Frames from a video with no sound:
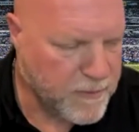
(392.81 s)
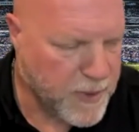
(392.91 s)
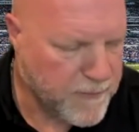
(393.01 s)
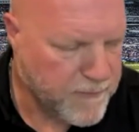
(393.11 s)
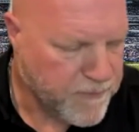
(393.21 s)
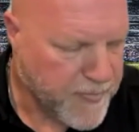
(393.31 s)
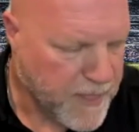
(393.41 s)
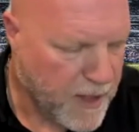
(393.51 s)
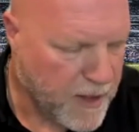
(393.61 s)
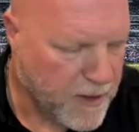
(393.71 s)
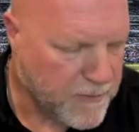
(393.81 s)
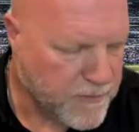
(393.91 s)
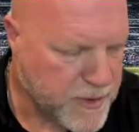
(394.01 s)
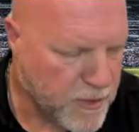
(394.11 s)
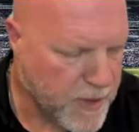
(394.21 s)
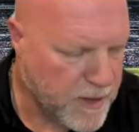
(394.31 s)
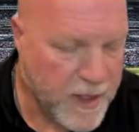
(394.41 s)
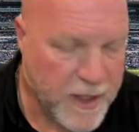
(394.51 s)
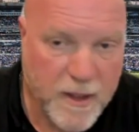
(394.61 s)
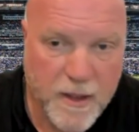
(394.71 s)
But so that
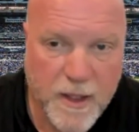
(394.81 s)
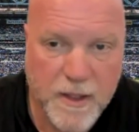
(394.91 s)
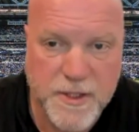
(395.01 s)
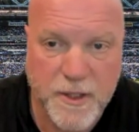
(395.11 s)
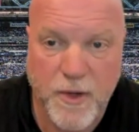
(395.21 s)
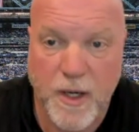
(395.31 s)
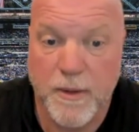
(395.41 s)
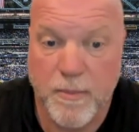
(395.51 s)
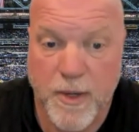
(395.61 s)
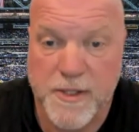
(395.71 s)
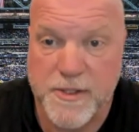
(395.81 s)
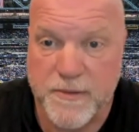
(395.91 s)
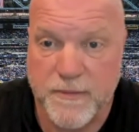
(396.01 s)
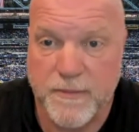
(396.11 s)
it's incredibly impressive,